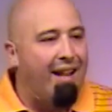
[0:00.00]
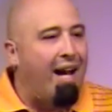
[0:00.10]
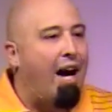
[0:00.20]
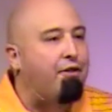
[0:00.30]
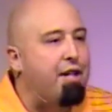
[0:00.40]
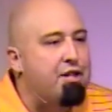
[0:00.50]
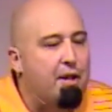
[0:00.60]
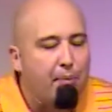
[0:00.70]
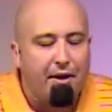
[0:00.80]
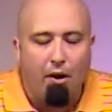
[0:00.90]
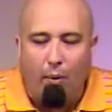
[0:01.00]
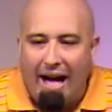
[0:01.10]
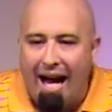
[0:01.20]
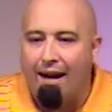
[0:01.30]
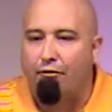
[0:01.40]
Our discipline that we
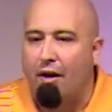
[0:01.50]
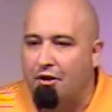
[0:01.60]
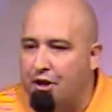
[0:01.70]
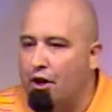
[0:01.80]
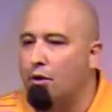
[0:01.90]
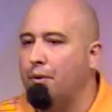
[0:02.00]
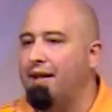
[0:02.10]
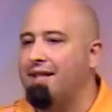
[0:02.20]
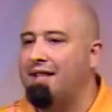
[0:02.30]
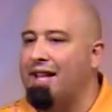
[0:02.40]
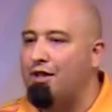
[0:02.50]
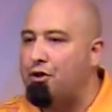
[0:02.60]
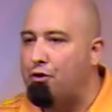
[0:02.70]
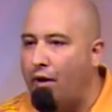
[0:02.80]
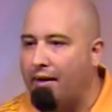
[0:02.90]
have for our children is to
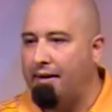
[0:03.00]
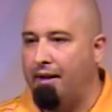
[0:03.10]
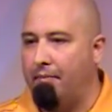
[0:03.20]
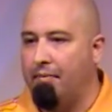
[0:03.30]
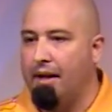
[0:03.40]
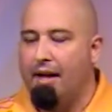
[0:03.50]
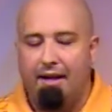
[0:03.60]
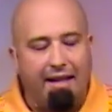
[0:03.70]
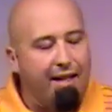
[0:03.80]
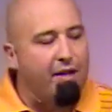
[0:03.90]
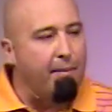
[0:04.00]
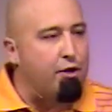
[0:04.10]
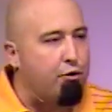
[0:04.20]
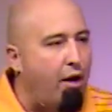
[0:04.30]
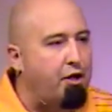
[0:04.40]
instruct them, to give them
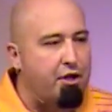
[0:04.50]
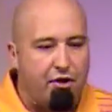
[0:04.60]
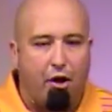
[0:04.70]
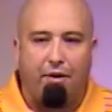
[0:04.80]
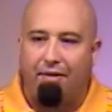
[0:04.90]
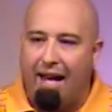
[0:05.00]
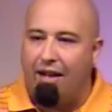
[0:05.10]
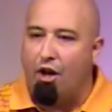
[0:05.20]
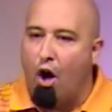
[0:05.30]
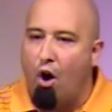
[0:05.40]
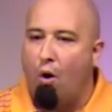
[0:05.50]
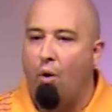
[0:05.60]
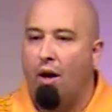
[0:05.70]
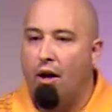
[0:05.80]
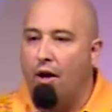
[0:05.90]
instruction so that they
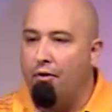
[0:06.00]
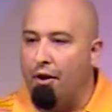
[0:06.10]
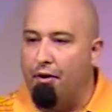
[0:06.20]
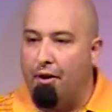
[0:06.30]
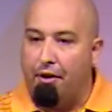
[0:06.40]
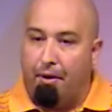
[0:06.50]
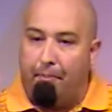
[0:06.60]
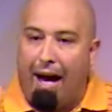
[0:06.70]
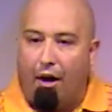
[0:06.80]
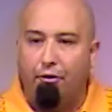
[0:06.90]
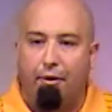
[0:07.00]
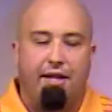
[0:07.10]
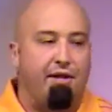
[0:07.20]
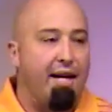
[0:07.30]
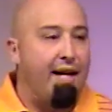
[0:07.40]
know the, the, the
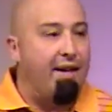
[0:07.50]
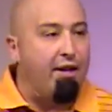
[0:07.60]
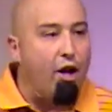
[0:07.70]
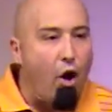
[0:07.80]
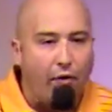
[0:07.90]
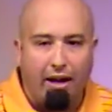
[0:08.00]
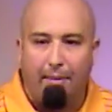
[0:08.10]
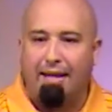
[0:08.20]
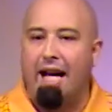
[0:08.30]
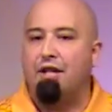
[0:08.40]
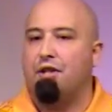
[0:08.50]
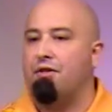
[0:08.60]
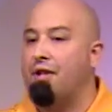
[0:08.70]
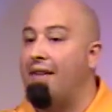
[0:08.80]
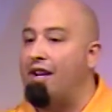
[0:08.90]
boundaries, and they know the
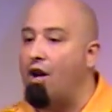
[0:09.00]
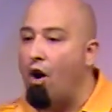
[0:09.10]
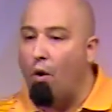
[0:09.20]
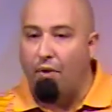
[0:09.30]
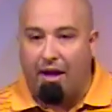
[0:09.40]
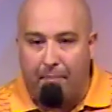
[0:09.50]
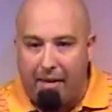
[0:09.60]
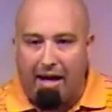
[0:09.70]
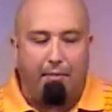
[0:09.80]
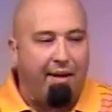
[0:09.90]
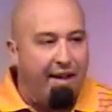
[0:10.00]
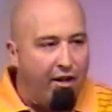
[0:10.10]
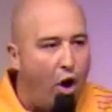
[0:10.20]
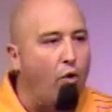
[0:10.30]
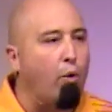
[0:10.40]
limitations, and they know the commandment, they
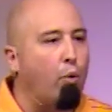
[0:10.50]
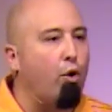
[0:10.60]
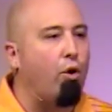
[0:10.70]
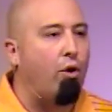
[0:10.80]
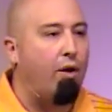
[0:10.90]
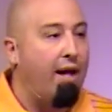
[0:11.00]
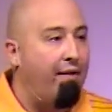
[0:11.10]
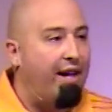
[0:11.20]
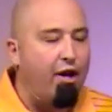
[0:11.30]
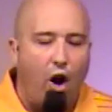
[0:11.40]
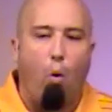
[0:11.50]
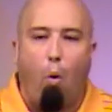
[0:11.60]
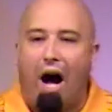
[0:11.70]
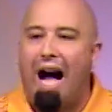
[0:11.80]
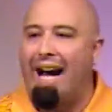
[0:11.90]
know the rule, they know
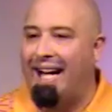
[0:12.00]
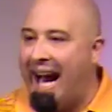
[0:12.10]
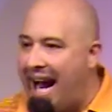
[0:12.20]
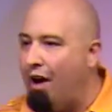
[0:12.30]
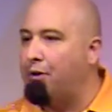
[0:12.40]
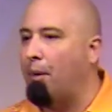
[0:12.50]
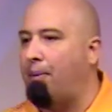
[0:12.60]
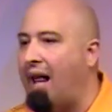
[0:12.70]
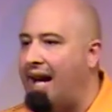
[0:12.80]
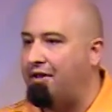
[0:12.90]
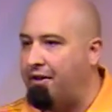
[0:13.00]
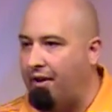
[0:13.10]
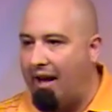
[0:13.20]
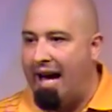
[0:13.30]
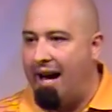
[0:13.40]
why and how to apply it to their
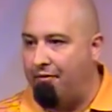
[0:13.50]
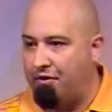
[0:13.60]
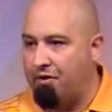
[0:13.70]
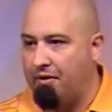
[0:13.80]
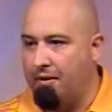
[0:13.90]
lives.